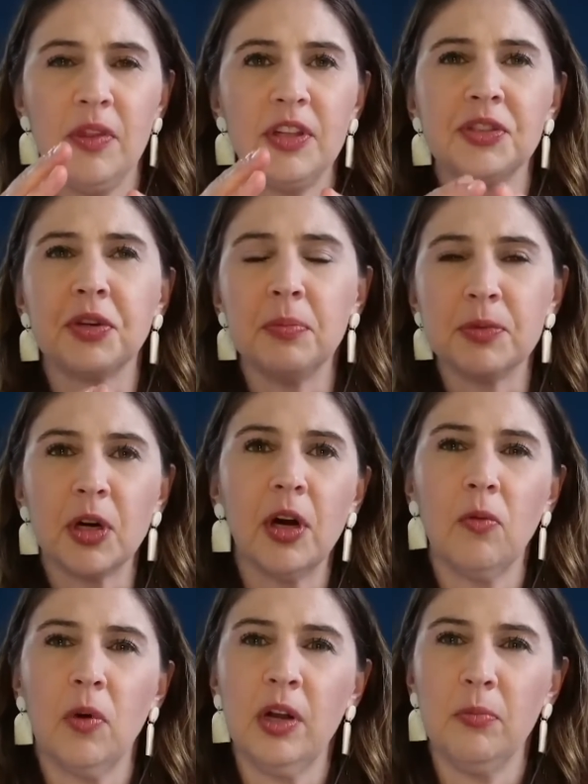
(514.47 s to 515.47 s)
the scripture I
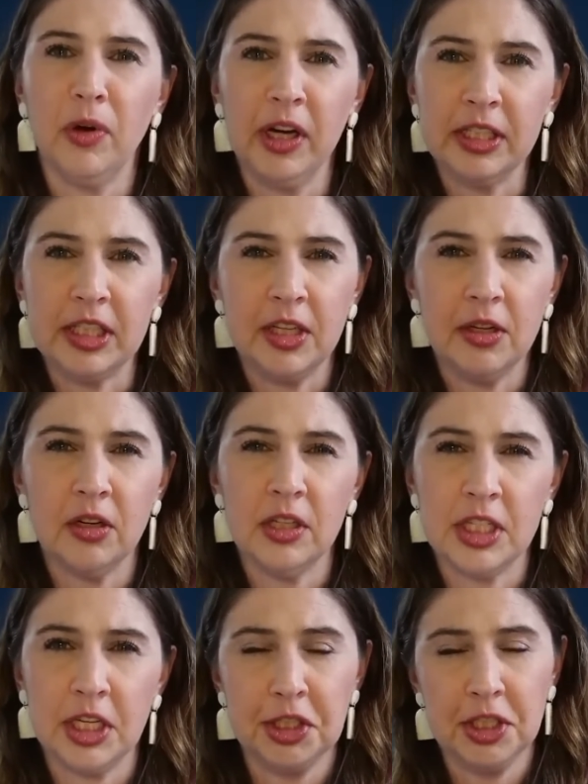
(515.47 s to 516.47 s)
want to bring to your
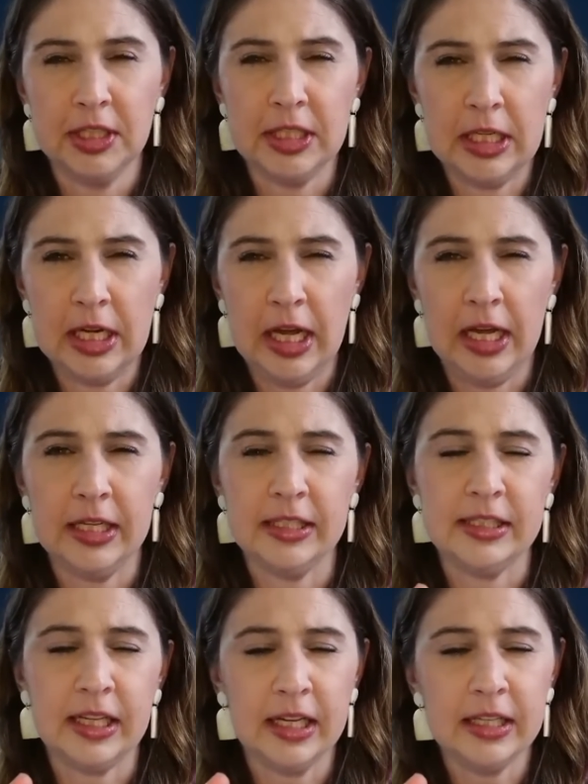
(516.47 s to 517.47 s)
attention today is
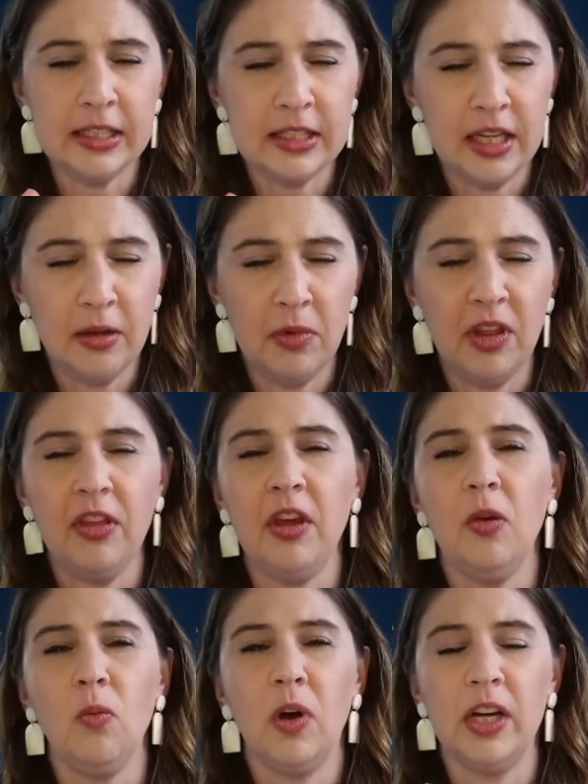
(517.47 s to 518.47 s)
2 Timothy
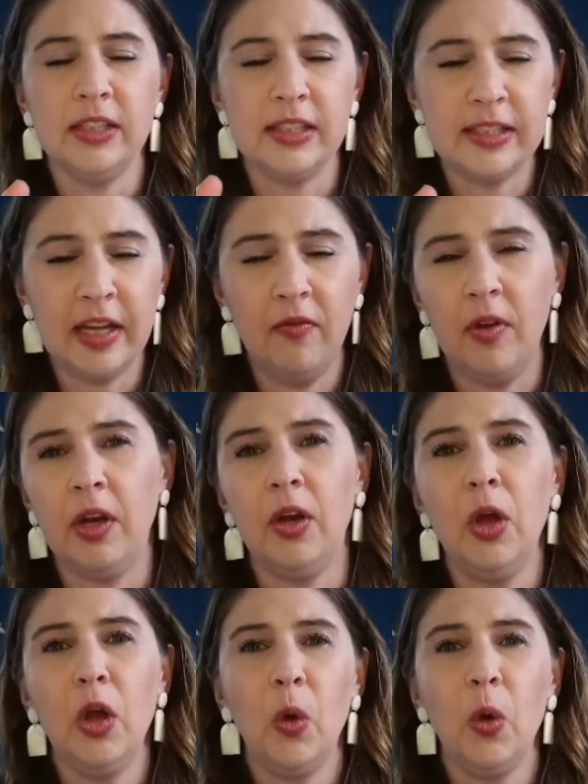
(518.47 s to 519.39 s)
1 7.